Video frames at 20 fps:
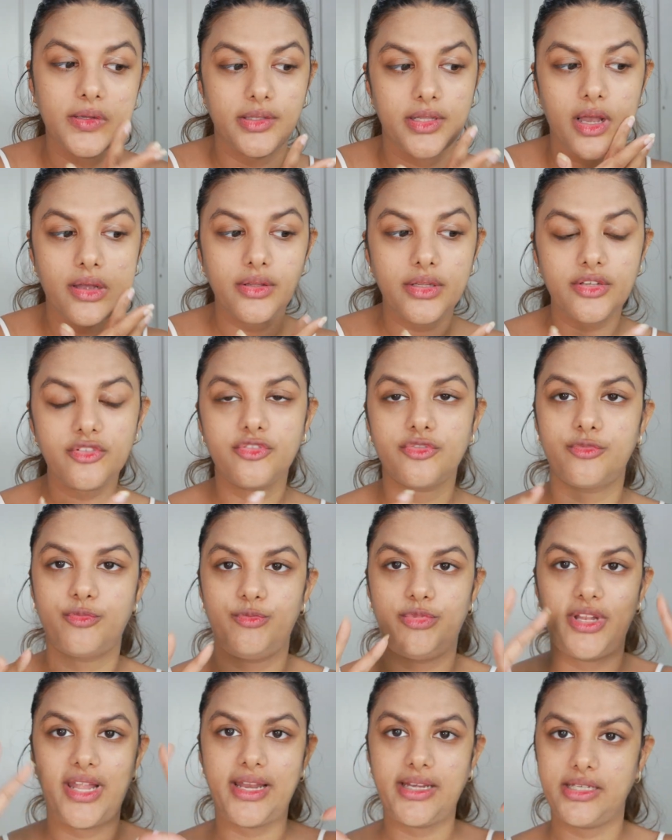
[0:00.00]
Now that
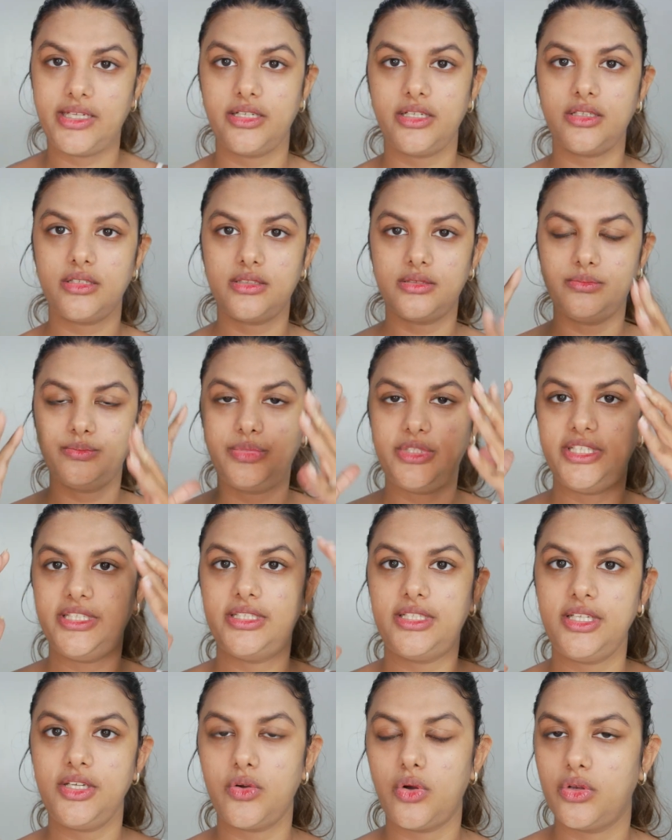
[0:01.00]
I've blended it
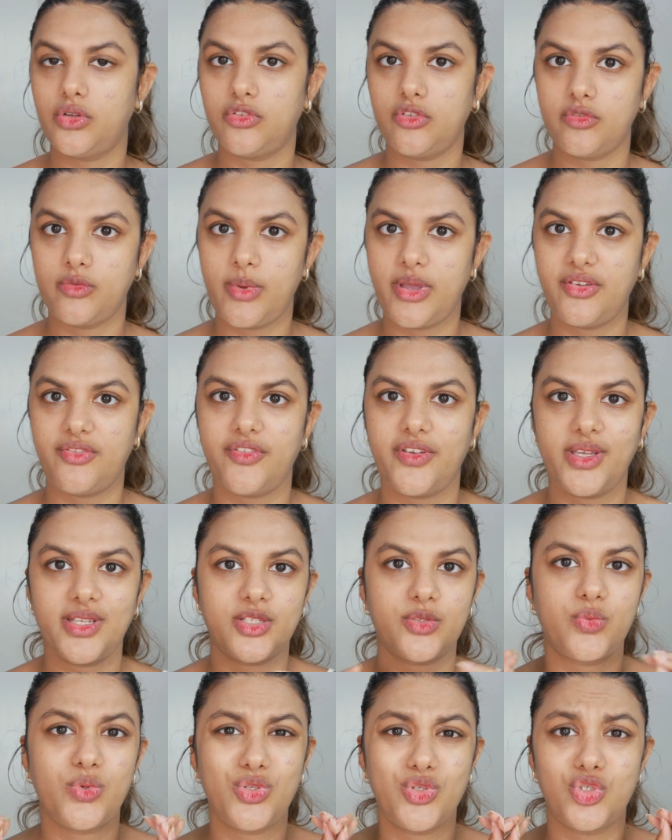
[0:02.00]
completely all over my
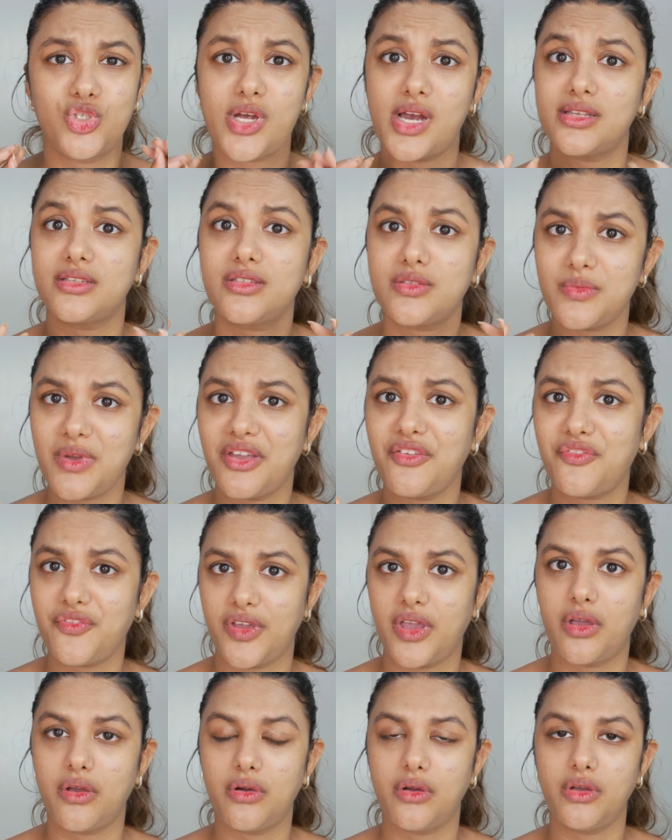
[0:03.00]
face with just my
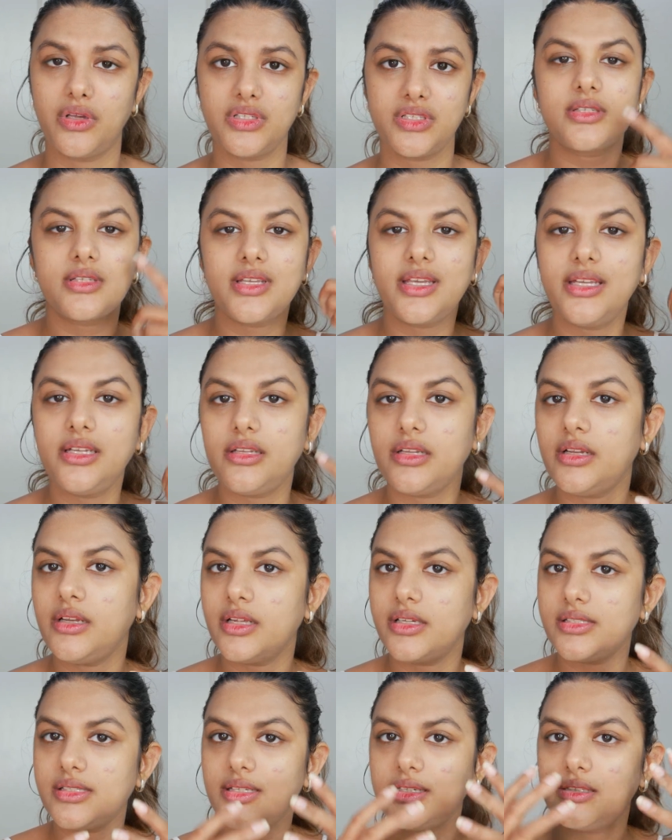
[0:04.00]
fingers, Skin
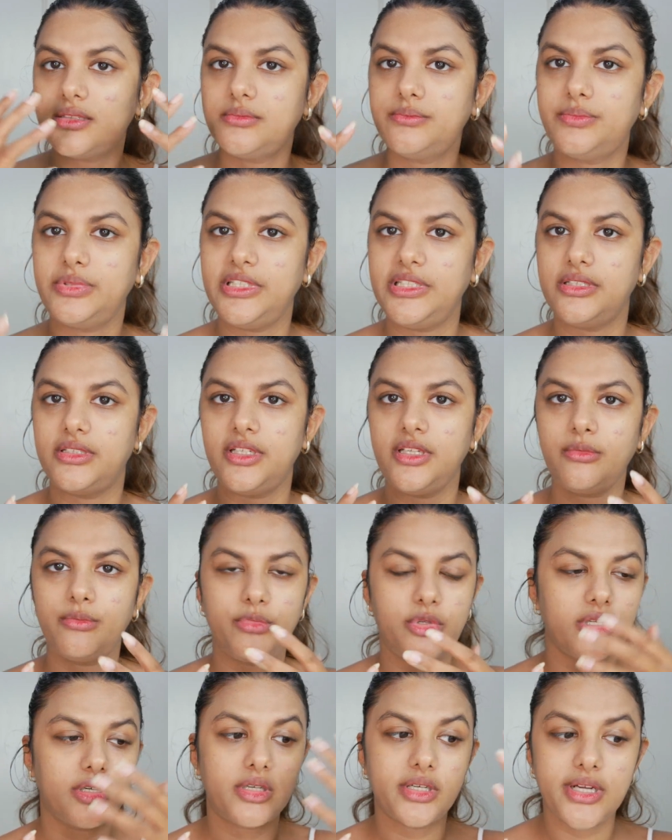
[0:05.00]
Tint has like completely
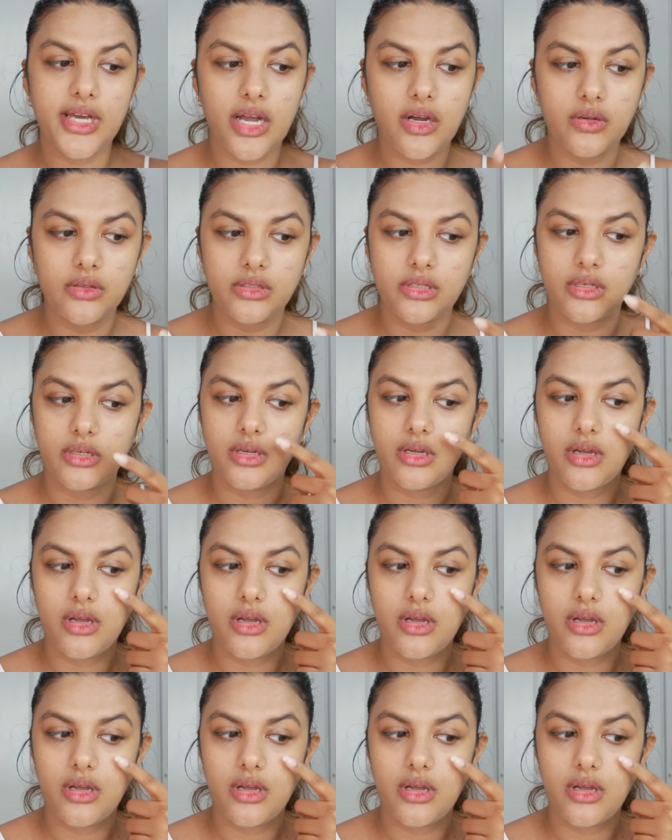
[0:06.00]
blurred out